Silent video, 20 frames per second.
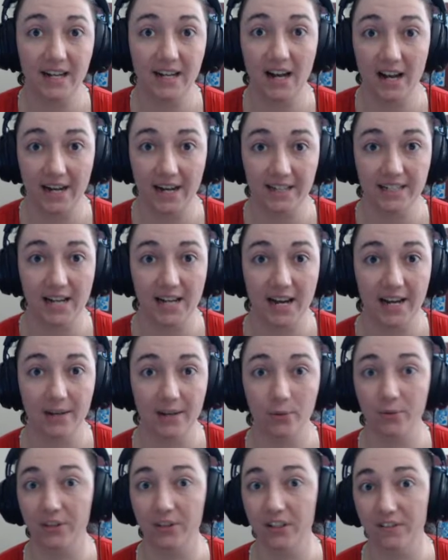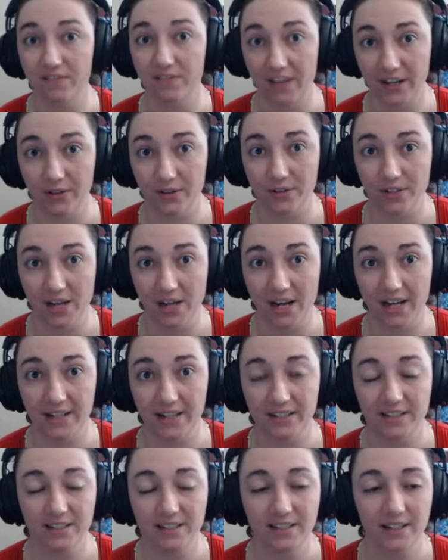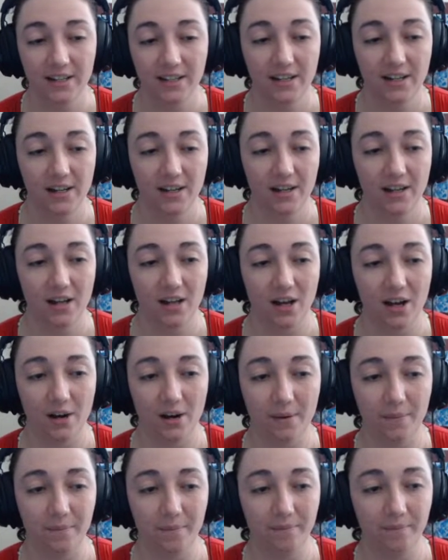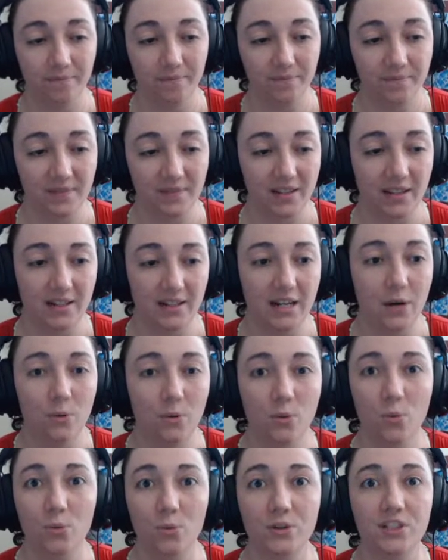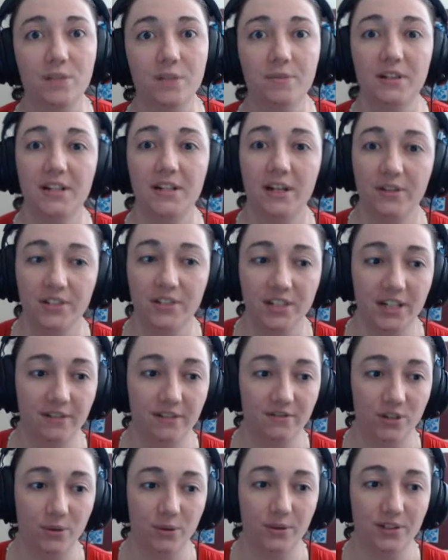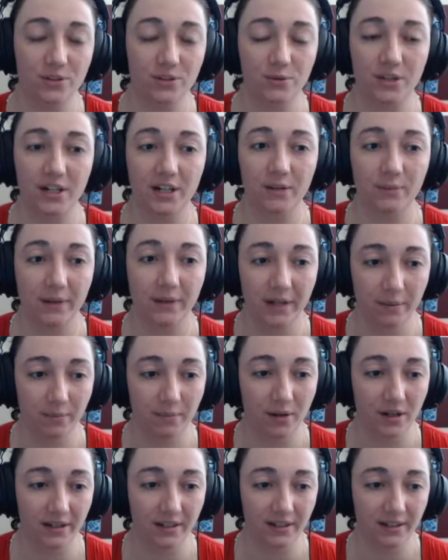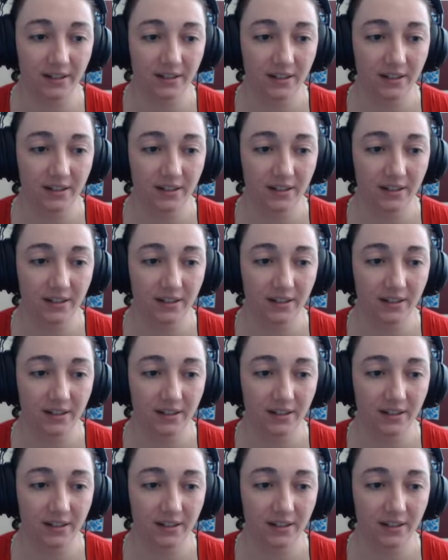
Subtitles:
I die, or the invader dies. Now, something else that I've noticed or that I read up on